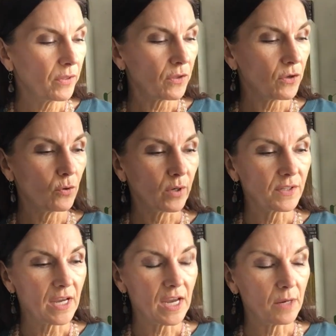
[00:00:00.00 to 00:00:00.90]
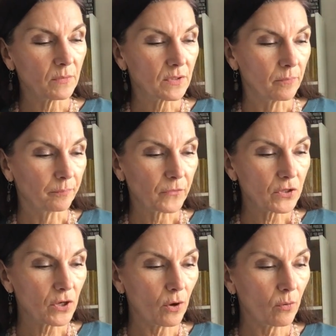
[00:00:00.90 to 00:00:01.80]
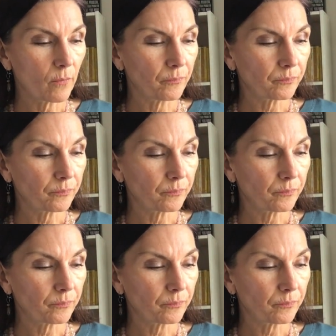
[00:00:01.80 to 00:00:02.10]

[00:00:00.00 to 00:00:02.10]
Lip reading: your teams. So